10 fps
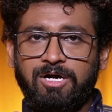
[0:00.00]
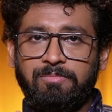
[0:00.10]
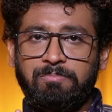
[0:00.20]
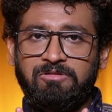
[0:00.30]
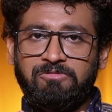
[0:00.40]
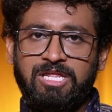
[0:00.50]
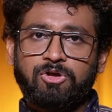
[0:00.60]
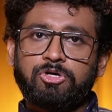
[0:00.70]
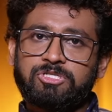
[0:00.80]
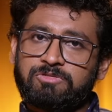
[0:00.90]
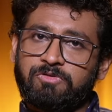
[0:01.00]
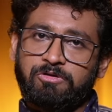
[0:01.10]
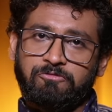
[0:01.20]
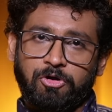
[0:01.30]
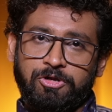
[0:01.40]
be very cautious when you
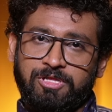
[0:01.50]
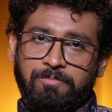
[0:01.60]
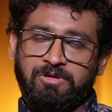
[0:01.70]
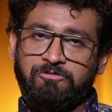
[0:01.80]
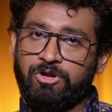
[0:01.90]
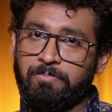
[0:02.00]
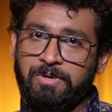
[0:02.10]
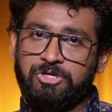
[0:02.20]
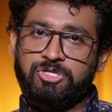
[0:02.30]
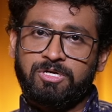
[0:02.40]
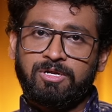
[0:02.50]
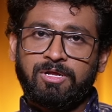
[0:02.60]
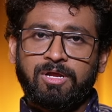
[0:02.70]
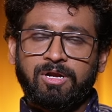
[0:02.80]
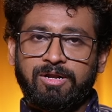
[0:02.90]
are following them. If you are a patient,
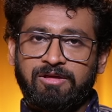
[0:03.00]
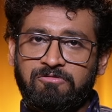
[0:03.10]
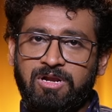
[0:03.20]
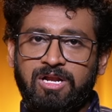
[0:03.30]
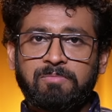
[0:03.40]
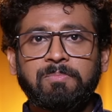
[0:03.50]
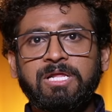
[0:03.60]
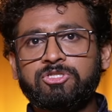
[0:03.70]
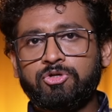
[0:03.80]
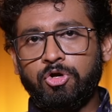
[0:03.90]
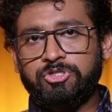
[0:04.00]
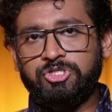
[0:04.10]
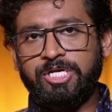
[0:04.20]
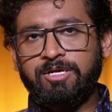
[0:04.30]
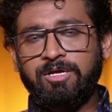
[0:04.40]
definitely please cross
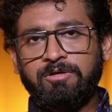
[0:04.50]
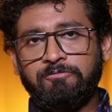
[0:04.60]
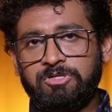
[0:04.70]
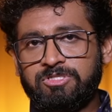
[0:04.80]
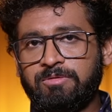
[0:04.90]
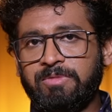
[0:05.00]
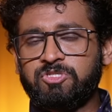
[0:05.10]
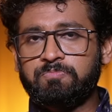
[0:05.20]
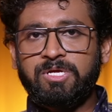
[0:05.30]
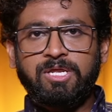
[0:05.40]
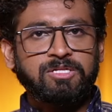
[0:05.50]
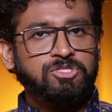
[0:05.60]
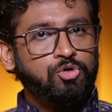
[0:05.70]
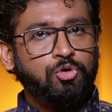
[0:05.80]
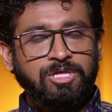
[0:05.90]
check with some experienced yoga